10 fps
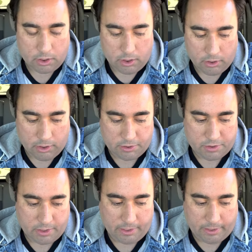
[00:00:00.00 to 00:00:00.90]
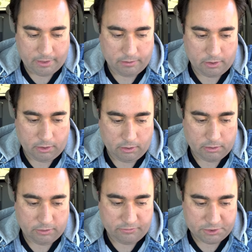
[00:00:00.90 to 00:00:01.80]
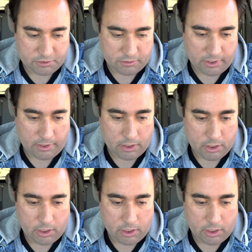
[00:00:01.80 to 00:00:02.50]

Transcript: unless I can officially